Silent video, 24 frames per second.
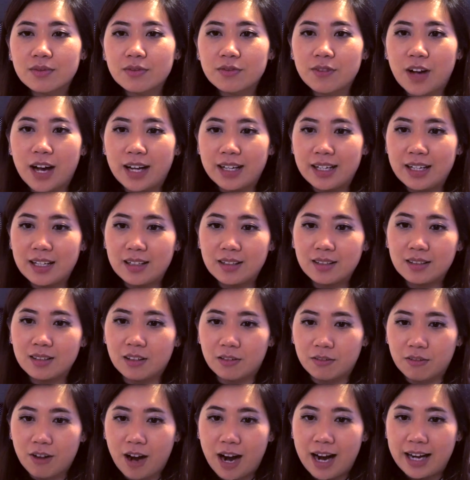finding
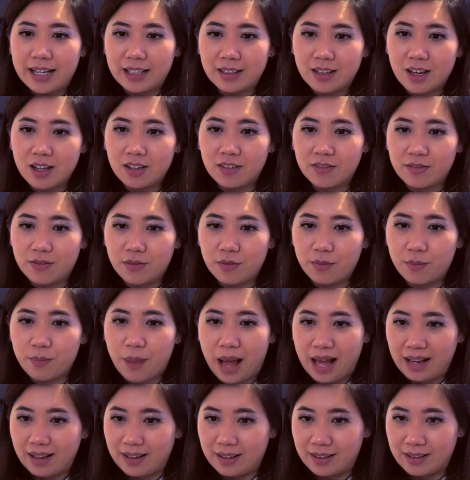the right kind of
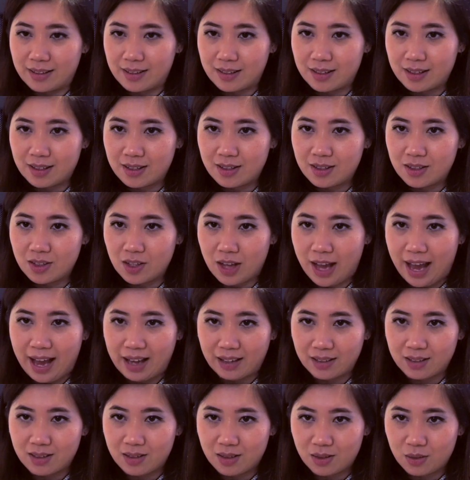balance to
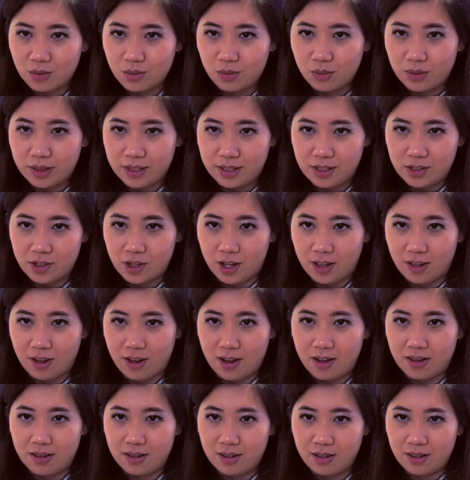act with each
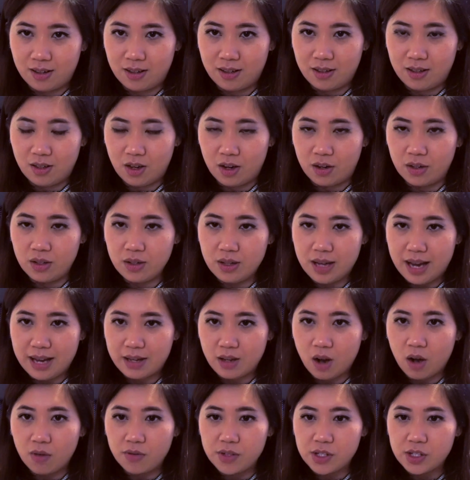other,
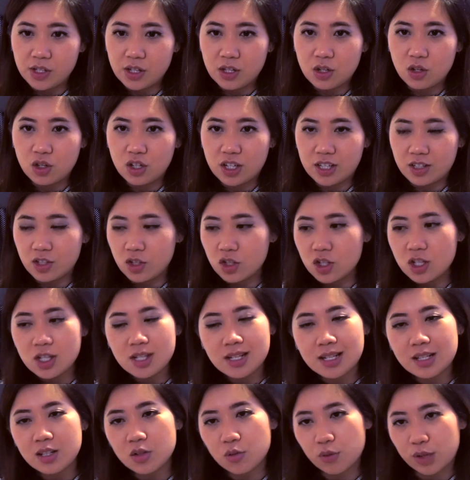and obviously you just
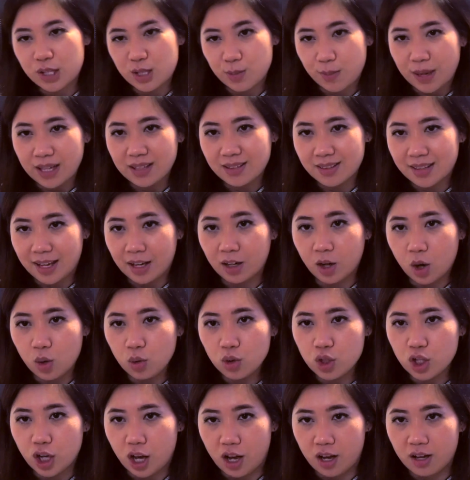need to respect their
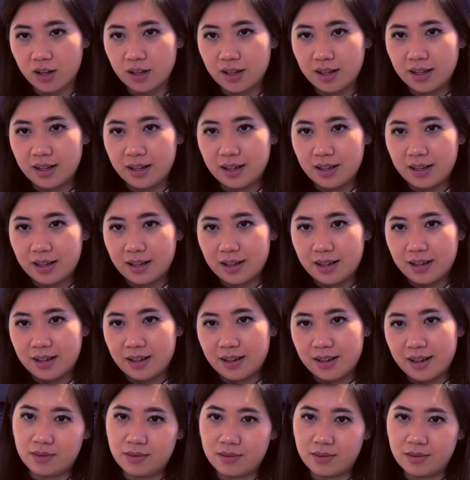culture.
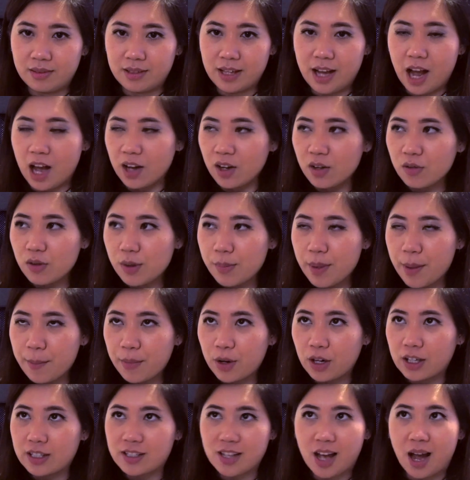I don't
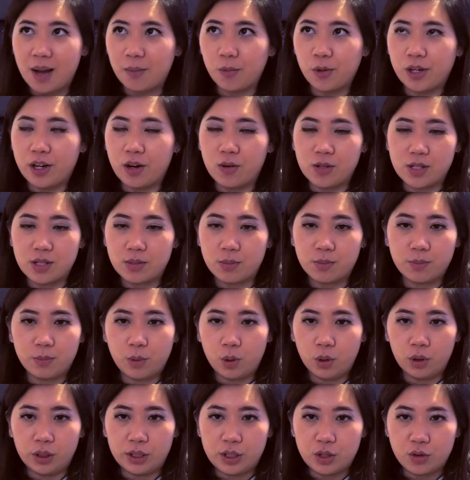remember a time when I was
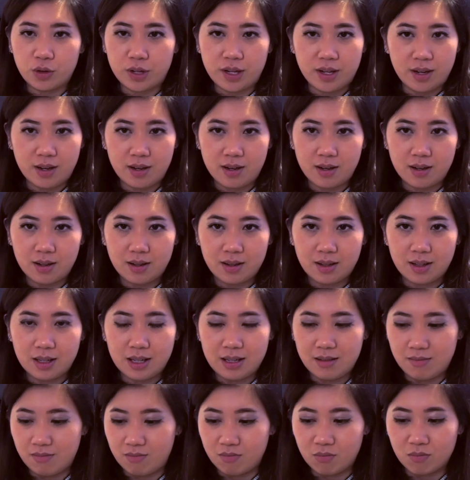poorly treated
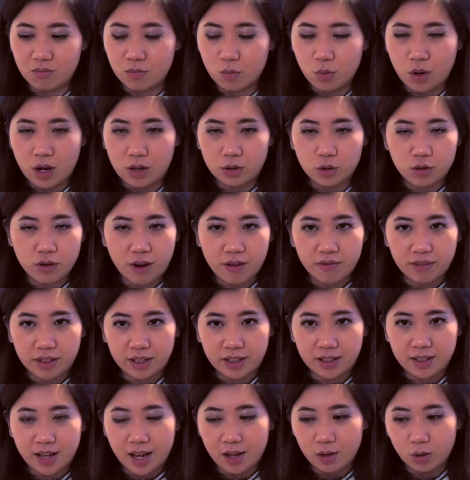while
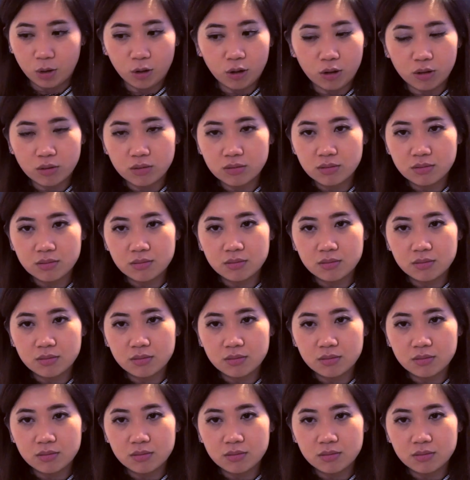traveling at all.